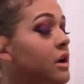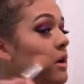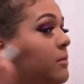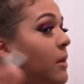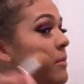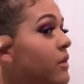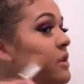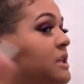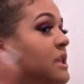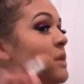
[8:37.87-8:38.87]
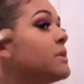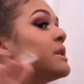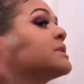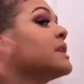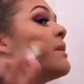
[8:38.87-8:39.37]
I'm not really neat with
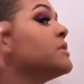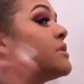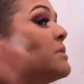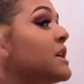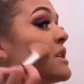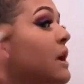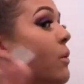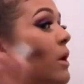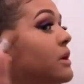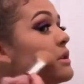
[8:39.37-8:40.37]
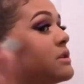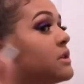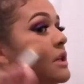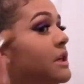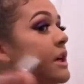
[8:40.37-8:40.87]
this step just because I
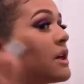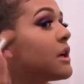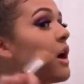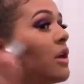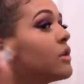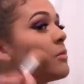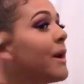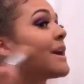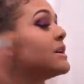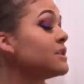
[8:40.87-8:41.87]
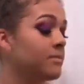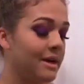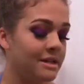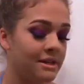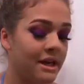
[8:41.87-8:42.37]
want to get color back into
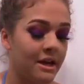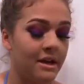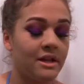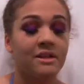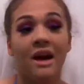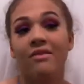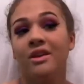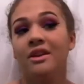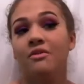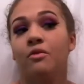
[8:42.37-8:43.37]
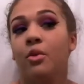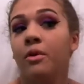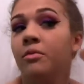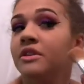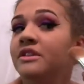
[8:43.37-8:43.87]
my skin. It's not really for
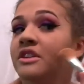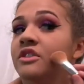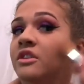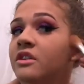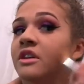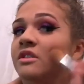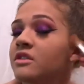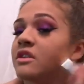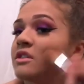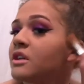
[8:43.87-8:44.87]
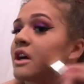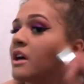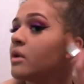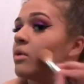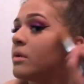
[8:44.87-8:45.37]
precision, it's just to
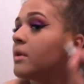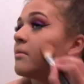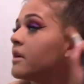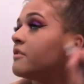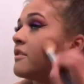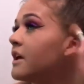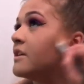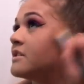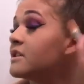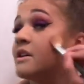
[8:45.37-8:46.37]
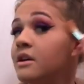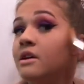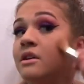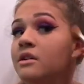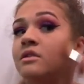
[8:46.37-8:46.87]
kind of warm up my face.
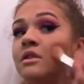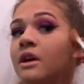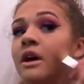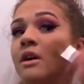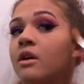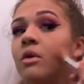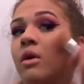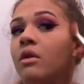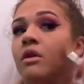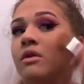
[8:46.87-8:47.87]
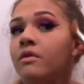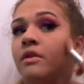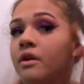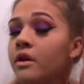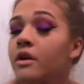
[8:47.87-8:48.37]
So yeah, I go all
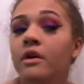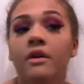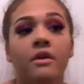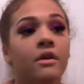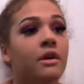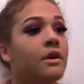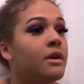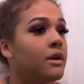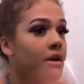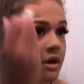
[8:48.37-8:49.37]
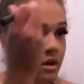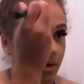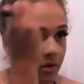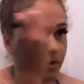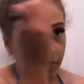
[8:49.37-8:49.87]
over, and I go
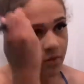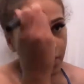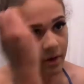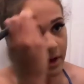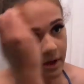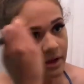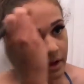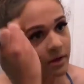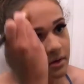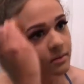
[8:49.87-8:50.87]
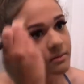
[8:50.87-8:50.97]
on the forehead.